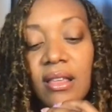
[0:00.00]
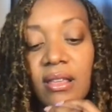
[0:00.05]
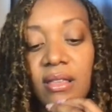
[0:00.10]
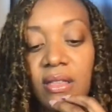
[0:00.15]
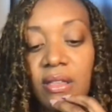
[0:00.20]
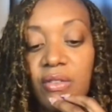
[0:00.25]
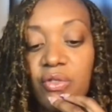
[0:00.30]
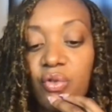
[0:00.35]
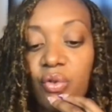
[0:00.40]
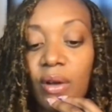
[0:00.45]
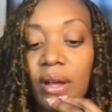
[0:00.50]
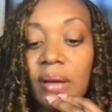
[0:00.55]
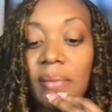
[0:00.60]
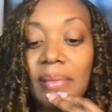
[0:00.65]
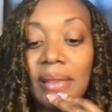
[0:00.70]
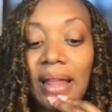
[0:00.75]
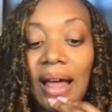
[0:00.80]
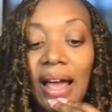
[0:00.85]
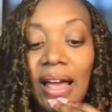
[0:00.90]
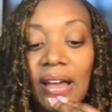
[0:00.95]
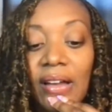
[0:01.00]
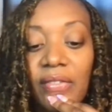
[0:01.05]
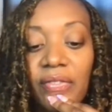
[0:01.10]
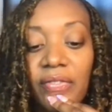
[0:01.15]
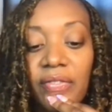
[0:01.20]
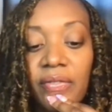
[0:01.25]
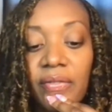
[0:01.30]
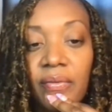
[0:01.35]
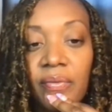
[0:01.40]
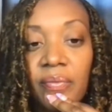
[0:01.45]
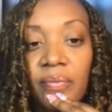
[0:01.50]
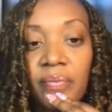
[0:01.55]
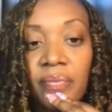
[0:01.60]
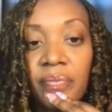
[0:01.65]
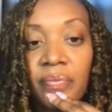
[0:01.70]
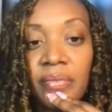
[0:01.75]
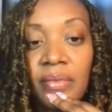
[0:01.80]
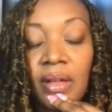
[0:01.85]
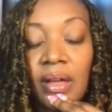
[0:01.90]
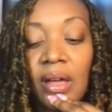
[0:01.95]
the dream life,
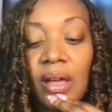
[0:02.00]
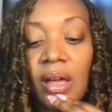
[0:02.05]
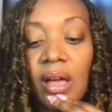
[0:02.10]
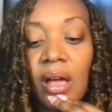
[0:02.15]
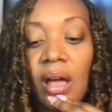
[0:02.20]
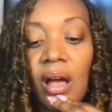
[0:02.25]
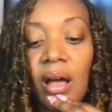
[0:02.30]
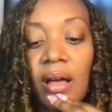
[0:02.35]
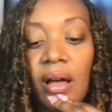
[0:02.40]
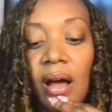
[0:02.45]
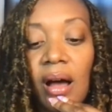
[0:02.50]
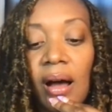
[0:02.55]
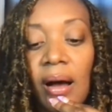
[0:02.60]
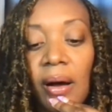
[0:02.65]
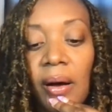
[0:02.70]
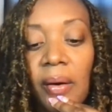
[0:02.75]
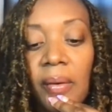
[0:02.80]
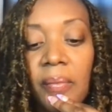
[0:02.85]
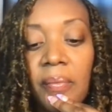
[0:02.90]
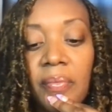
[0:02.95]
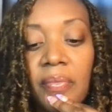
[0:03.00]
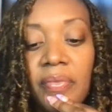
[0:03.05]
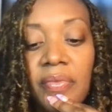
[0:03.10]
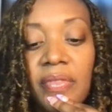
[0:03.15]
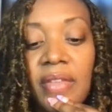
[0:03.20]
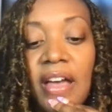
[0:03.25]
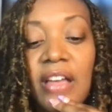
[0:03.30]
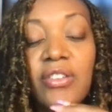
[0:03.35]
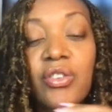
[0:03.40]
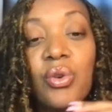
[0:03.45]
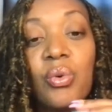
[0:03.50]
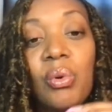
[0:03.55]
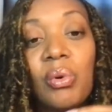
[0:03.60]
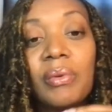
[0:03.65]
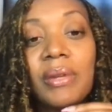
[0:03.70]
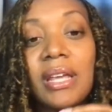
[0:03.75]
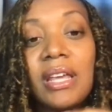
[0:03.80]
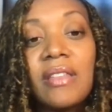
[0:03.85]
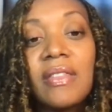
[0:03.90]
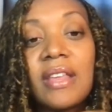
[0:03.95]
that you
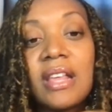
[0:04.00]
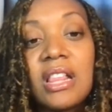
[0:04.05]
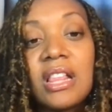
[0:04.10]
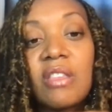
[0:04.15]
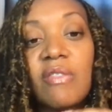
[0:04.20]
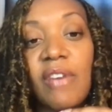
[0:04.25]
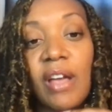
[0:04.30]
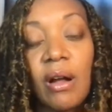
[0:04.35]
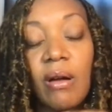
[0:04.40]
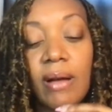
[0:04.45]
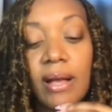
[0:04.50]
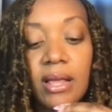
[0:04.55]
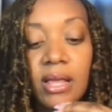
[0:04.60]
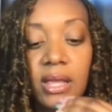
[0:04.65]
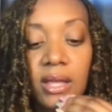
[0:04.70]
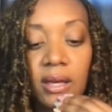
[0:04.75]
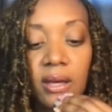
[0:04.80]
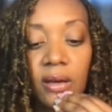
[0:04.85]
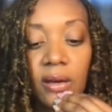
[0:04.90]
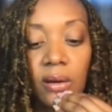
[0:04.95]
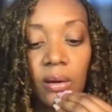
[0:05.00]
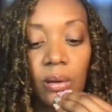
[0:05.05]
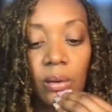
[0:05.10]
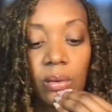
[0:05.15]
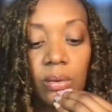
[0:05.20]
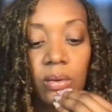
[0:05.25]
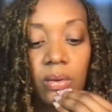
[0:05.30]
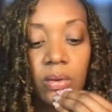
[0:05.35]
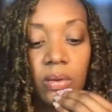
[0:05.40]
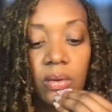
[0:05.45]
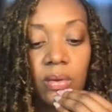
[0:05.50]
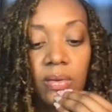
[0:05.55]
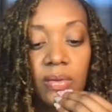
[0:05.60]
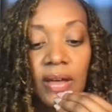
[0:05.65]
will need these very skills